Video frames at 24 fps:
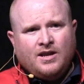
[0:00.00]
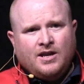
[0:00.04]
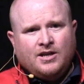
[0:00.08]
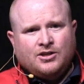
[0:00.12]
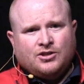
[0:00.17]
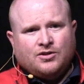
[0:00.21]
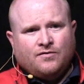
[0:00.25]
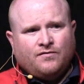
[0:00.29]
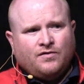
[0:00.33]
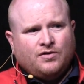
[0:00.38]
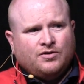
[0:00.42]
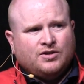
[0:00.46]

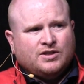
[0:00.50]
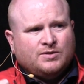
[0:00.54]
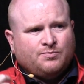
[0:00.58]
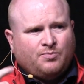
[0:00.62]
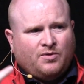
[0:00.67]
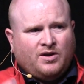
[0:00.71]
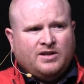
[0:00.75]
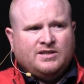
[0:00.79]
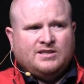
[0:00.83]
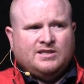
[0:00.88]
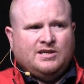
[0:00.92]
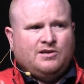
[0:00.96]
each of your
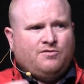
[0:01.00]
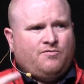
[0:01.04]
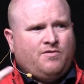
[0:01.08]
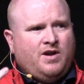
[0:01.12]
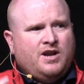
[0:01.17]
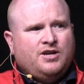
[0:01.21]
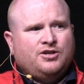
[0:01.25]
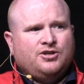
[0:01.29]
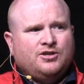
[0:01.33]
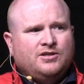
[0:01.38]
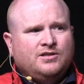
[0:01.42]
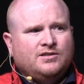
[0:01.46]
sprints,
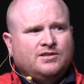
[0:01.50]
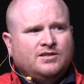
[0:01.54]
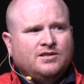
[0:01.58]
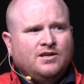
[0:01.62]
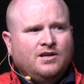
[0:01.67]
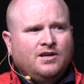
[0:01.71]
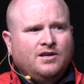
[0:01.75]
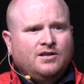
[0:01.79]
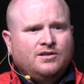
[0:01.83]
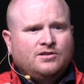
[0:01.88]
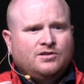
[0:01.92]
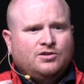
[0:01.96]
iterations,
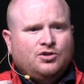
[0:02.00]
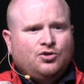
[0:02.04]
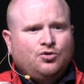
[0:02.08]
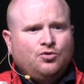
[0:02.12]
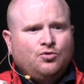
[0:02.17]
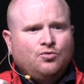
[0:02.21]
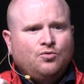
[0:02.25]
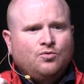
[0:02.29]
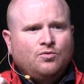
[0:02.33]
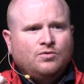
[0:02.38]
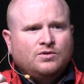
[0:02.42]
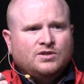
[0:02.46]

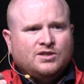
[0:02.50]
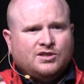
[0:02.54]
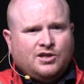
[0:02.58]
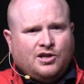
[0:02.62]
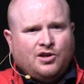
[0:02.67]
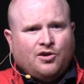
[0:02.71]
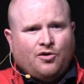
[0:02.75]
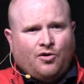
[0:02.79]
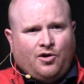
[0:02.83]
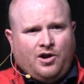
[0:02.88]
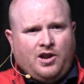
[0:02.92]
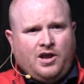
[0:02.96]
to
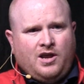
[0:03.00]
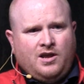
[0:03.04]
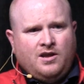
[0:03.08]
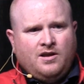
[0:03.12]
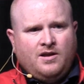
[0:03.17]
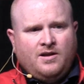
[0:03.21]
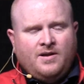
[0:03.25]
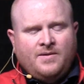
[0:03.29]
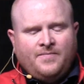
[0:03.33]
security.